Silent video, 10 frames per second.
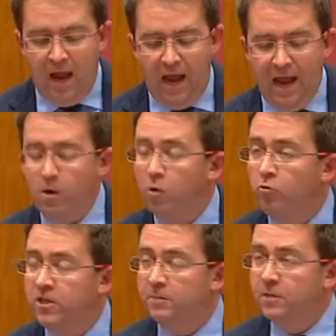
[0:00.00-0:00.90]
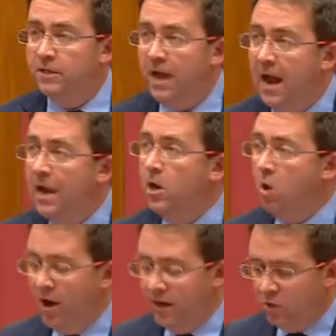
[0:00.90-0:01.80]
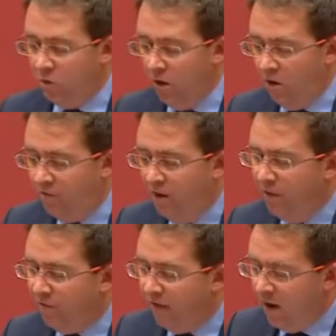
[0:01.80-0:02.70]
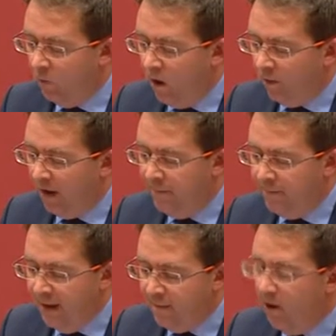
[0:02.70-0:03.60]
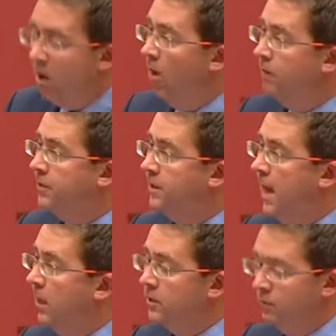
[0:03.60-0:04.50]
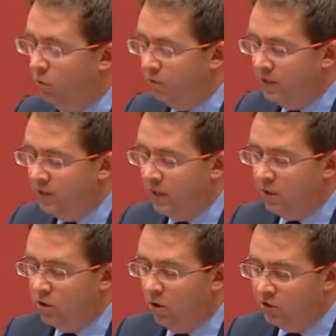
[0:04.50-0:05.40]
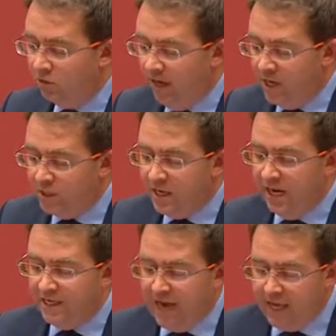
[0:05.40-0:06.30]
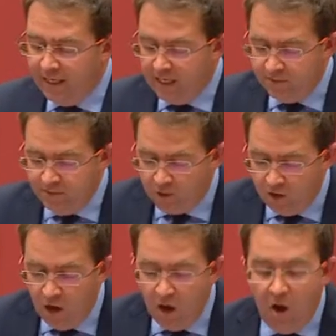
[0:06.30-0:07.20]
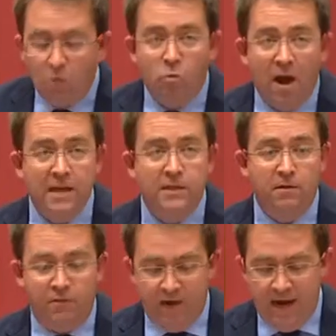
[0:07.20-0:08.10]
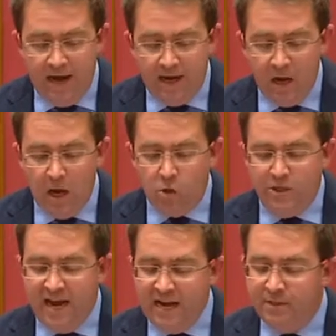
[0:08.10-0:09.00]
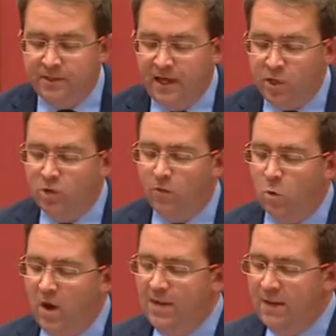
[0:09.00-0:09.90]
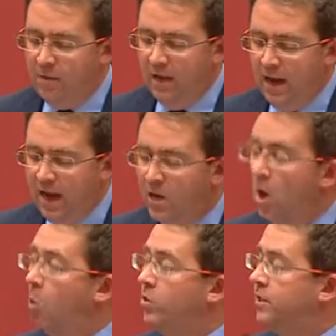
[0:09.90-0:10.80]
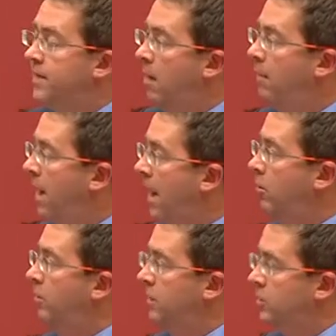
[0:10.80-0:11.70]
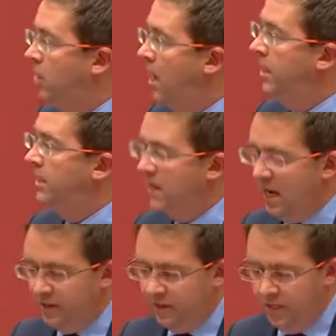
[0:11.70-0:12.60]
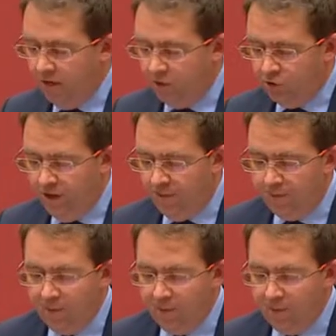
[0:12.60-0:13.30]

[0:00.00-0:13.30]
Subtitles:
And on Christmas Day 1912, Frank Wild, a member of Sir Douglas Mawson's Australasian Antarctic Exhibition, raised the flag to take possession of Queen Mary Land, which is now part of the Australian Antarctic Territory.